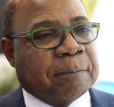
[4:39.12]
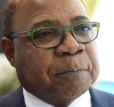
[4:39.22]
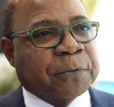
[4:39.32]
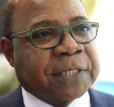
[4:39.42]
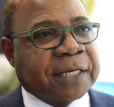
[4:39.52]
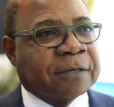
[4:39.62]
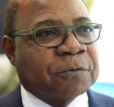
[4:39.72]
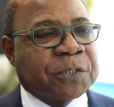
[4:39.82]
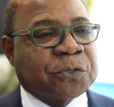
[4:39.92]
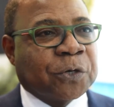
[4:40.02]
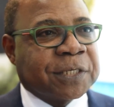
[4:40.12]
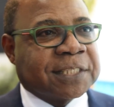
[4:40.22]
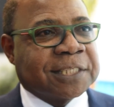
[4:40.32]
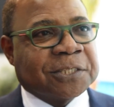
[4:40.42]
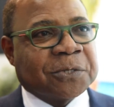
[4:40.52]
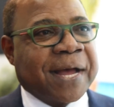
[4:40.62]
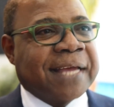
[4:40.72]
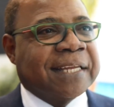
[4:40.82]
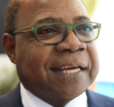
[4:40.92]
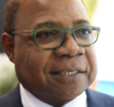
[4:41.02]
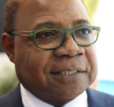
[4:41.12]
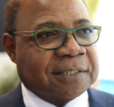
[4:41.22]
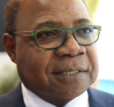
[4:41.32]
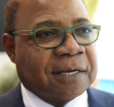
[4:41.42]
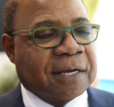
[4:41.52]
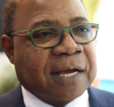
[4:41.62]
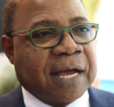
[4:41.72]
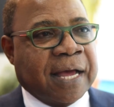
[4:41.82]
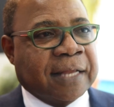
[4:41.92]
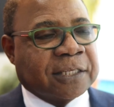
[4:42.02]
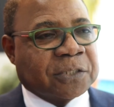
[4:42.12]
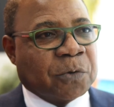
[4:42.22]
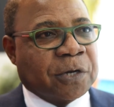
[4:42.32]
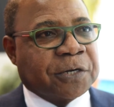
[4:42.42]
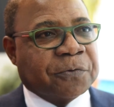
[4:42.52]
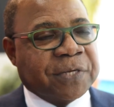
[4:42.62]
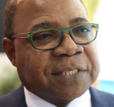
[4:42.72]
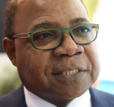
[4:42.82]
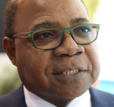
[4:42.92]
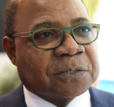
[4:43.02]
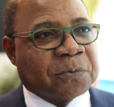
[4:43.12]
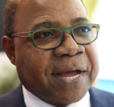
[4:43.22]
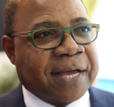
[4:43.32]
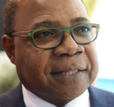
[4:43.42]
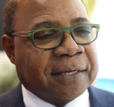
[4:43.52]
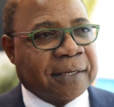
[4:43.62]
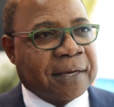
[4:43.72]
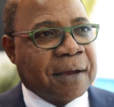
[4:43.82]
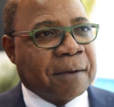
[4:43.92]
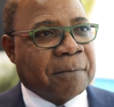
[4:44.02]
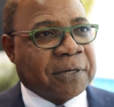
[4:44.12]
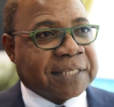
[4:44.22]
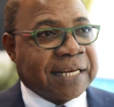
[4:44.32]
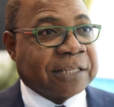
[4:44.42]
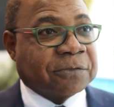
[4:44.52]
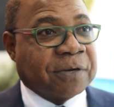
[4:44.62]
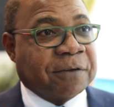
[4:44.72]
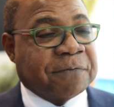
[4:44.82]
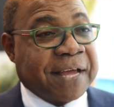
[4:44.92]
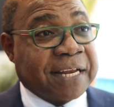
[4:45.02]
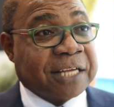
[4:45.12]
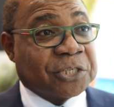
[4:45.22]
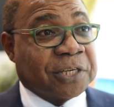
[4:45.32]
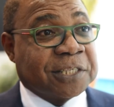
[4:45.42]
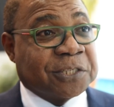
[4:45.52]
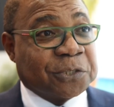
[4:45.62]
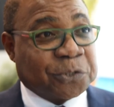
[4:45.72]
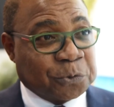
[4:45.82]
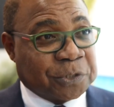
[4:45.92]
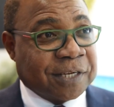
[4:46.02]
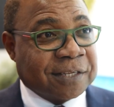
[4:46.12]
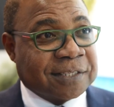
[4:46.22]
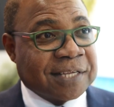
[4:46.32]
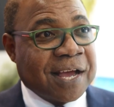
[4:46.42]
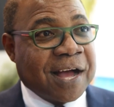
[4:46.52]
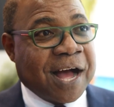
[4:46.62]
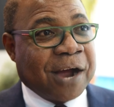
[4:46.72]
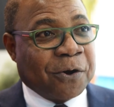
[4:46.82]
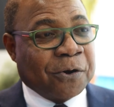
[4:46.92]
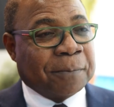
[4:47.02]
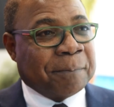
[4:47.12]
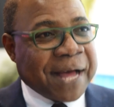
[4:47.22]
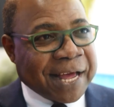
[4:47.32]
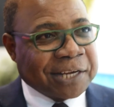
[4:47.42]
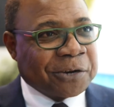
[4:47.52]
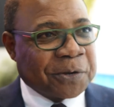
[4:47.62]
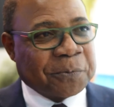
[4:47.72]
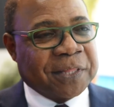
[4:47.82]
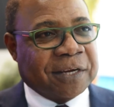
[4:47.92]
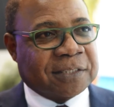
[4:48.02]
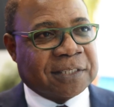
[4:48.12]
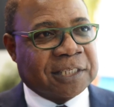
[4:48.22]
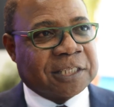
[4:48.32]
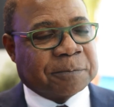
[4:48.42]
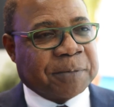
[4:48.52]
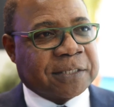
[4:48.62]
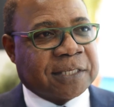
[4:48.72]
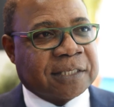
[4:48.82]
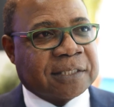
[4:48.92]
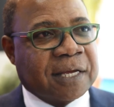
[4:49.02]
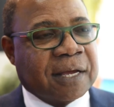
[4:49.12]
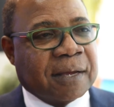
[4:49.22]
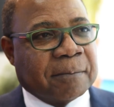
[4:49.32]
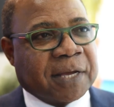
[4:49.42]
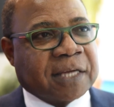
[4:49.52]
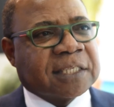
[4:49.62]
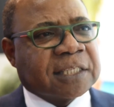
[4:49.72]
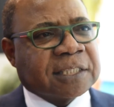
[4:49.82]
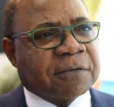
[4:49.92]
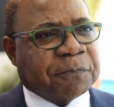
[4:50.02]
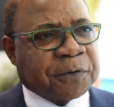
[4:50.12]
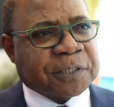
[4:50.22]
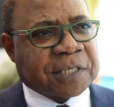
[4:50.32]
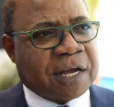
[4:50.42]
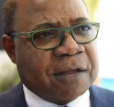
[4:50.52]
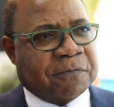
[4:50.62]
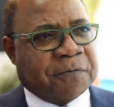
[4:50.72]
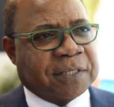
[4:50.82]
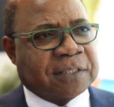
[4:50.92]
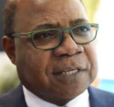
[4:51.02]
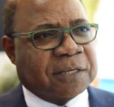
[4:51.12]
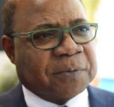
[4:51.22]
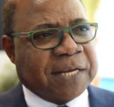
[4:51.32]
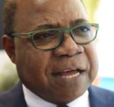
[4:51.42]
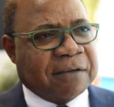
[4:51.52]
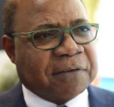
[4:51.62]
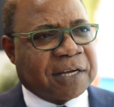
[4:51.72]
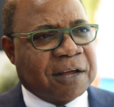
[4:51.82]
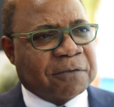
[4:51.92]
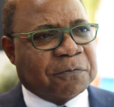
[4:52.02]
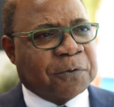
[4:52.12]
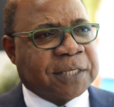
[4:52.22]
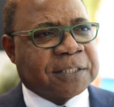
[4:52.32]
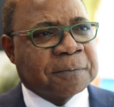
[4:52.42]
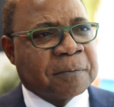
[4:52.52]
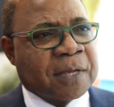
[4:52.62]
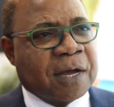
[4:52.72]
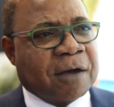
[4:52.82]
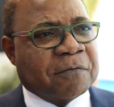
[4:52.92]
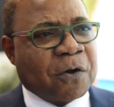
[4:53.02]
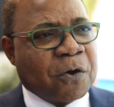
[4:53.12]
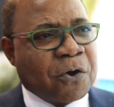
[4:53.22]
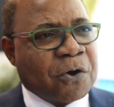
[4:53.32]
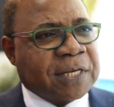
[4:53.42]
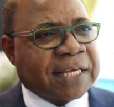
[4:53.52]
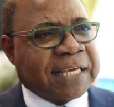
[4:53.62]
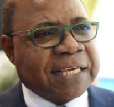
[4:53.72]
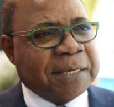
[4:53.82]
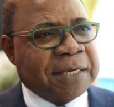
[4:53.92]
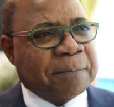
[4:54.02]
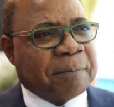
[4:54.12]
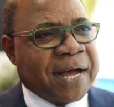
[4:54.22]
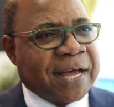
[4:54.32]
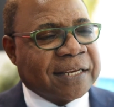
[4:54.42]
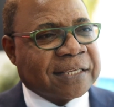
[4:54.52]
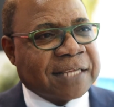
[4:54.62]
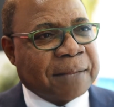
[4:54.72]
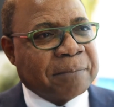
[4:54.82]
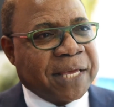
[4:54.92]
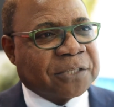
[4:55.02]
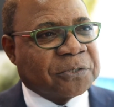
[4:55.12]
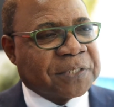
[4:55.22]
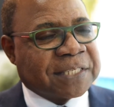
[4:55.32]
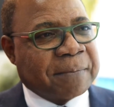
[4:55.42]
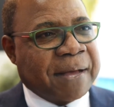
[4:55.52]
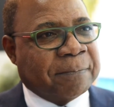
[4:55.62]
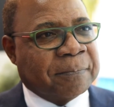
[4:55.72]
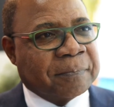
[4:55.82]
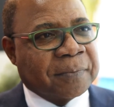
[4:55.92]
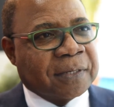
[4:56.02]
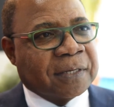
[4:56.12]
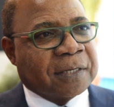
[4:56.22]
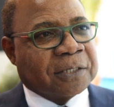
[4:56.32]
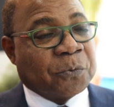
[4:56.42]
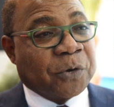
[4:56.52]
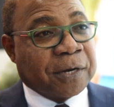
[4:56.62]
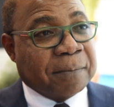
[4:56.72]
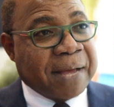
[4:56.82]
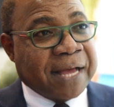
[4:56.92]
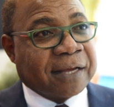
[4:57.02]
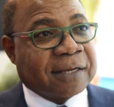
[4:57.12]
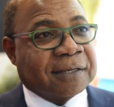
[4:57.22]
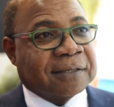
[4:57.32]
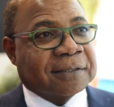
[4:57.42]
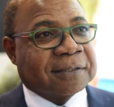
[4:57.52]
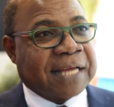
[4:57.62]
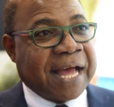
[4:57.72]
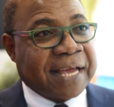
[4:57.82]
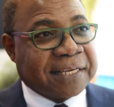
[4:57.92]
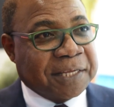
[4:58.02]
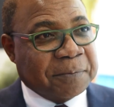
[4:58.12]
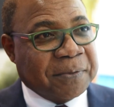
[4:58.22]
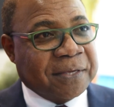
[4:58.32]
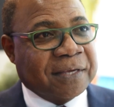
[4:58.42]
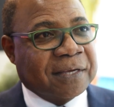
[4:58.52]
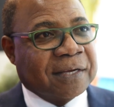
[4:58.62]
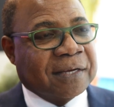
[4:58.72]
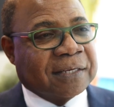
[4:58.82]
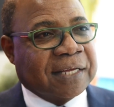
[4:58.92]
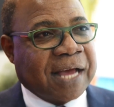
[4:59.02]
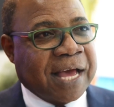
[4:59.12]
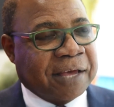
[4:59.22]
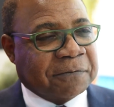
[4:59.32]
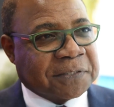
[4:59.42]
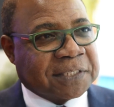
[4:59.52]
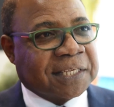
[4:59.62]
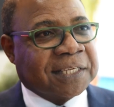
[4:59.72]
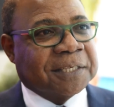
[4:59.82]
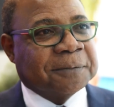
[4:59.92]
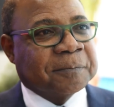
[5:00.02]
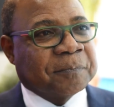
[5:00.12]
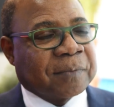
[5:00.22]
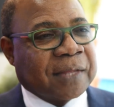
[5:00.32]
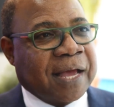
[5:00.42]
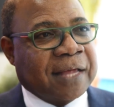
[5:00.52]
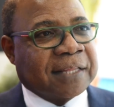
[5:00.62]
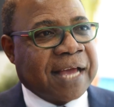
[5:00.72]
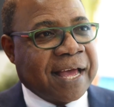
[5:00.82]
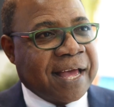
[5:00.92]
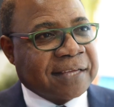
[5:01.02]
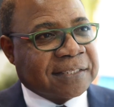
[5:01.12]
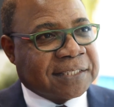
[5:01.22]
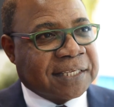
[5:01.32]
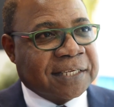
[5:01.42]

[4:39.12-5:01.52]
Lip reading: putting resources to ideas. And this is one of the reasons why the multilateral financial institutions are all partnering with us in this process. Because it is the first conference that will have a confluence of all the key partners that make tourism happen. The World Bank, the IDB, the IFC, and the IIC,